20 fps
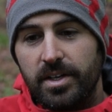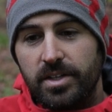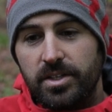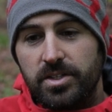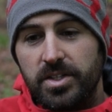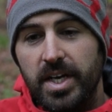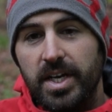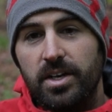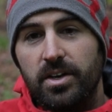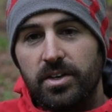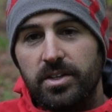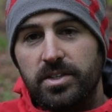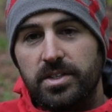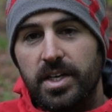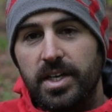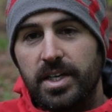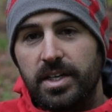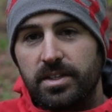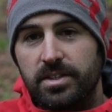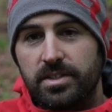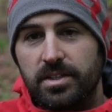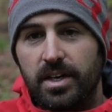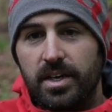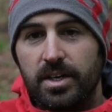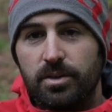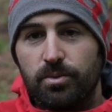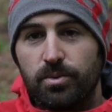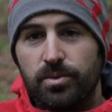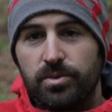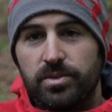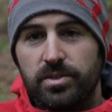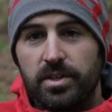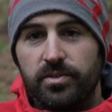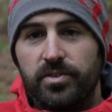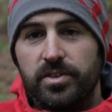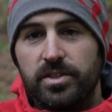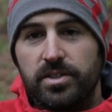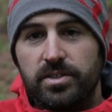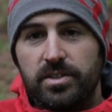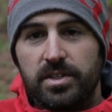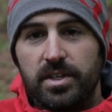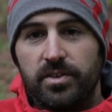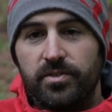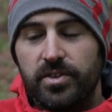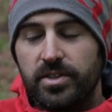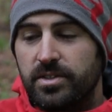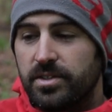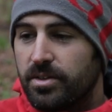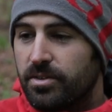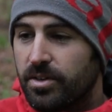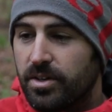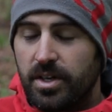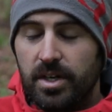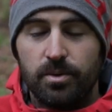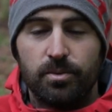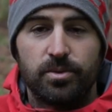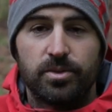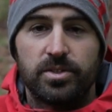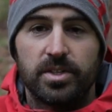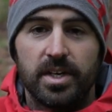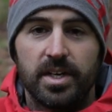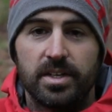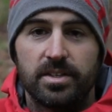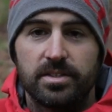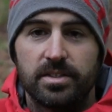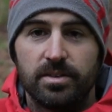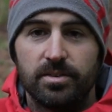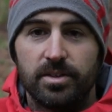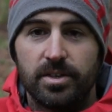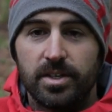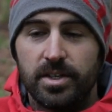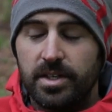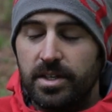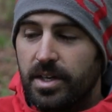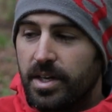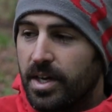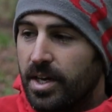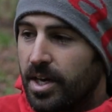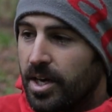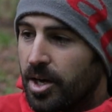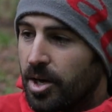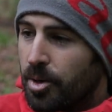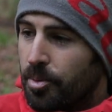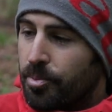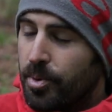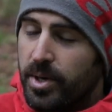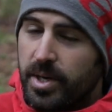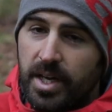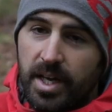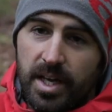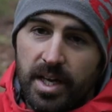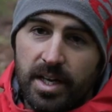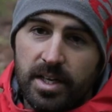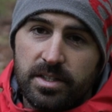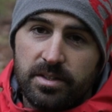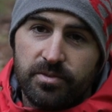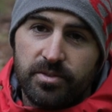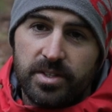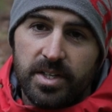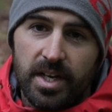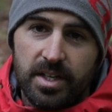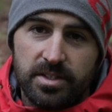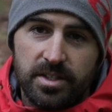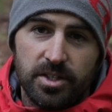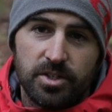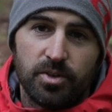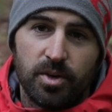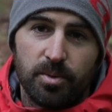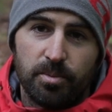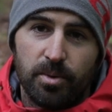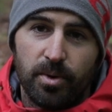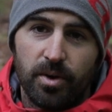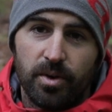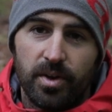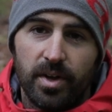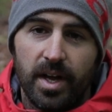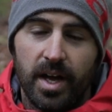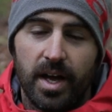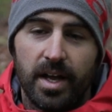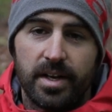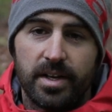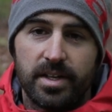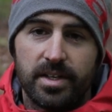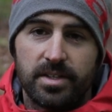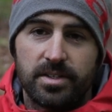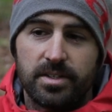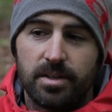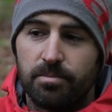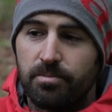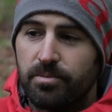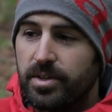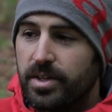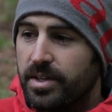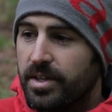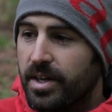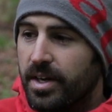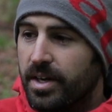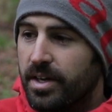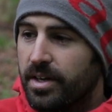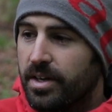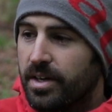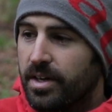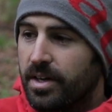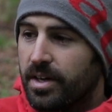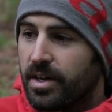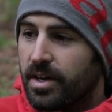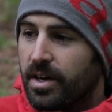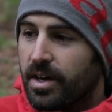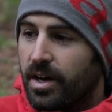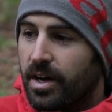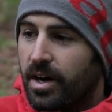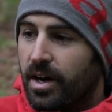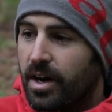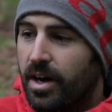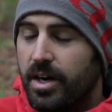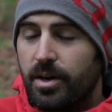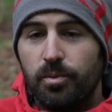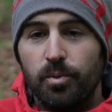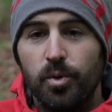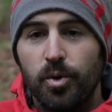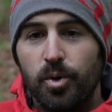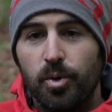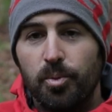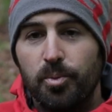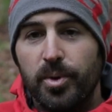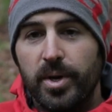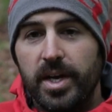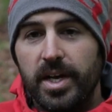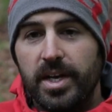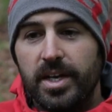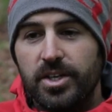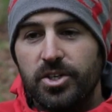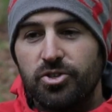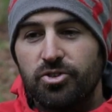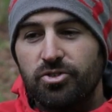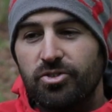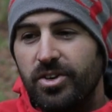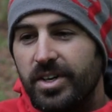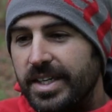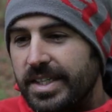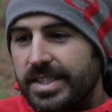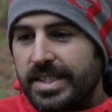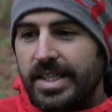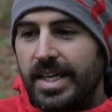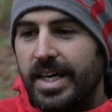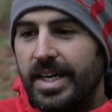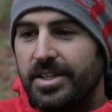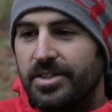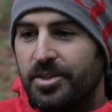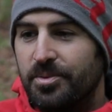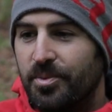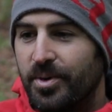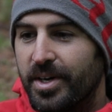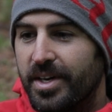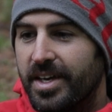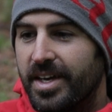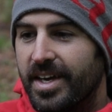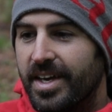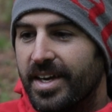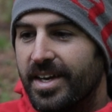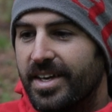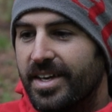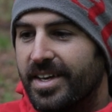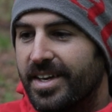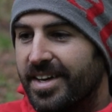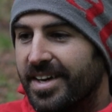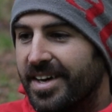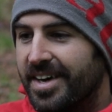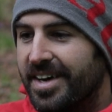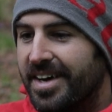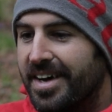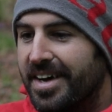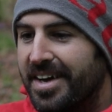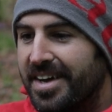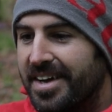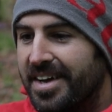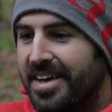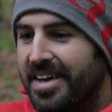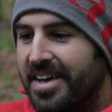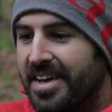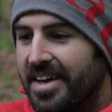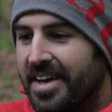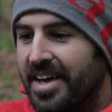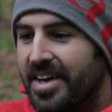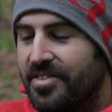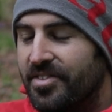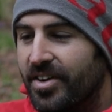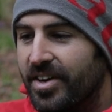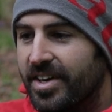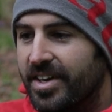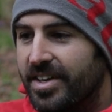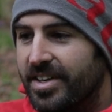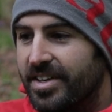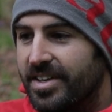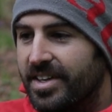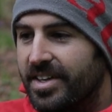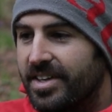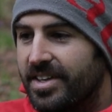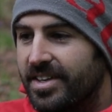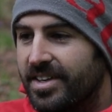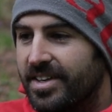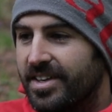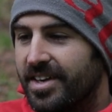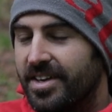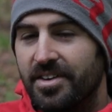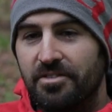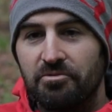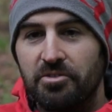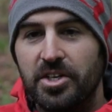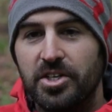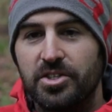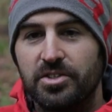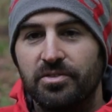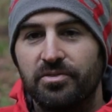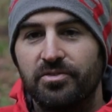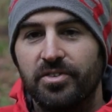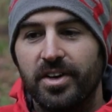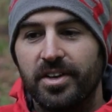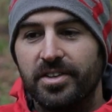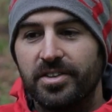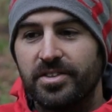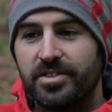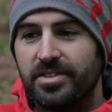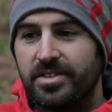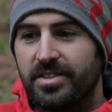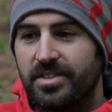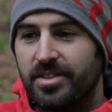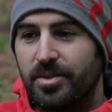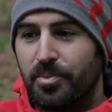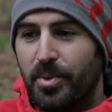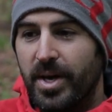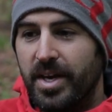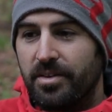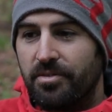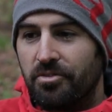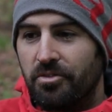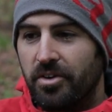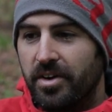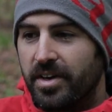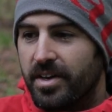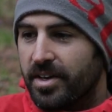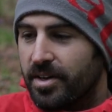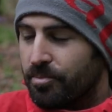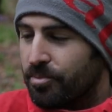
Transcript: say nice things. I will, if it's no good, I will say it's no good. But Nicky is a fantastic tripod, and it's something that I will be trying to add to my kit if I can reach the funds to pay for it,